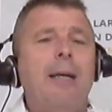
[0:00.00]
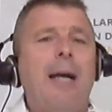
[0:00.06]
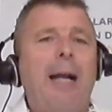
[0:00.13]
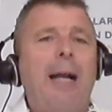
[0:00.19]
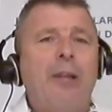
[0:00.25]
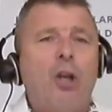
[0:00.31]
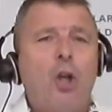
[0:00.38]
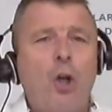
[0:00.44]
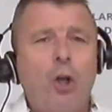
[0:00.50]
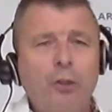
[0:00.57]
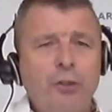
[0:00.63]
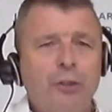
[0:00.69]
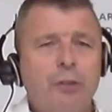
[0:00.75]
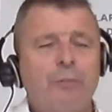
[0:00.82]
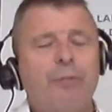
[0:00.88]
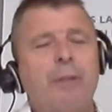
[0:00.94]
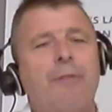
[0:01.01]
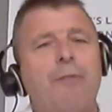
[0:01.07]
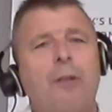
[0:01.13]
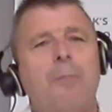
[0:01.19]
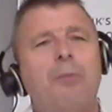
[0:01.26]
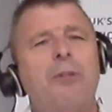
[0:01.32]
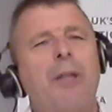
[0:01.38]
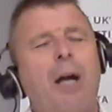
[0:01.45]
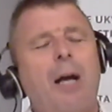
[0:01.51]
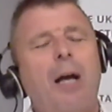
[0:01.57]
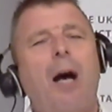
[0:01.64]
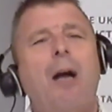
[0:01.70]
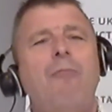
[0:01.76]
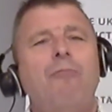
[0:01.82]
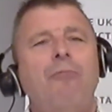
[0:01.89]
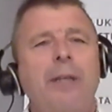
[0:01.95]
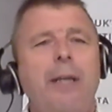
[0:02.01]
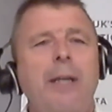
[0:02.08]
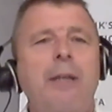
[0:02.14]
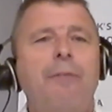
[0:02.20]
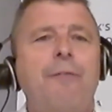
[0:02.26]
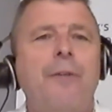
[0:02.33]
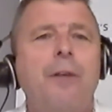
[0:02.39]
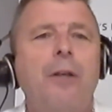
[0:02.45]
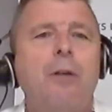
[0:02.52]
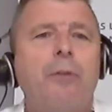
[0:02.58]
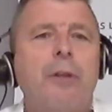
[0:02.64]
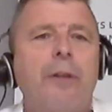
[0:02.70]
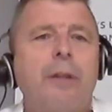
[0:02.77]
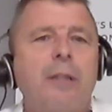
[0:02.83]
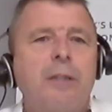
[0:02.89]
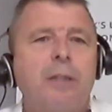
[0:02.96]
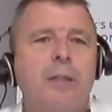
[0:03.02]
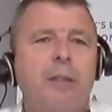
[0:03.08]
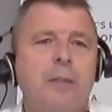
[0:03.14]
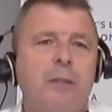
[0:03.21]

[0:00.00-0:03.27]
and the cost of refurbishing. I really feel that this